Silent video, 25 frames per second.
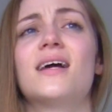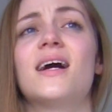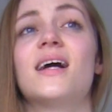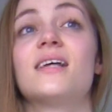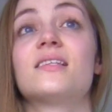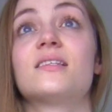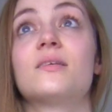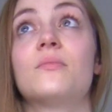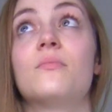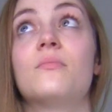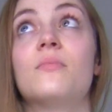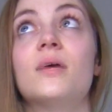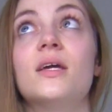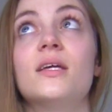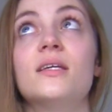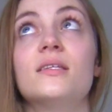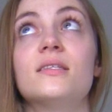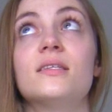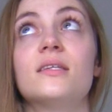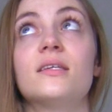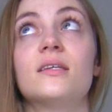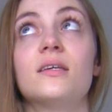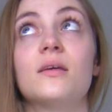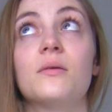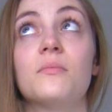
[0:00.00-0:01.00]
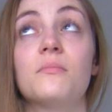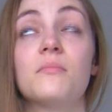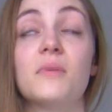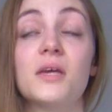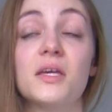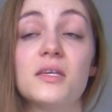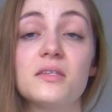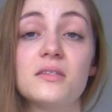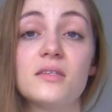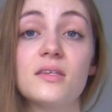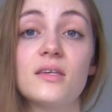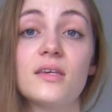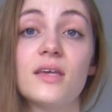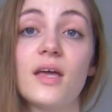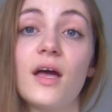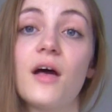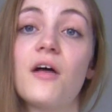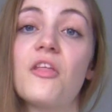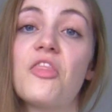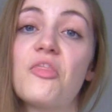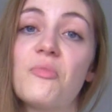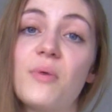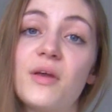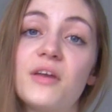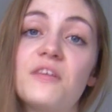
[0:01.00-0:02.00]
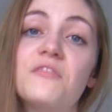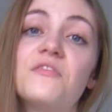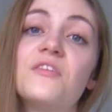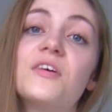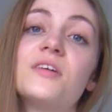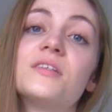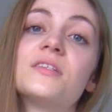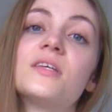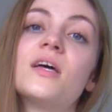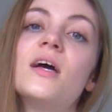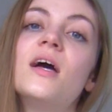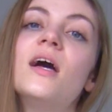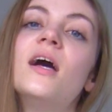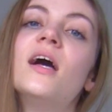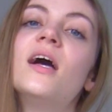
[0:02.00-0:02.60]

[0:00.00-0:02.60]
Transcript: has amazing, amazing health benefits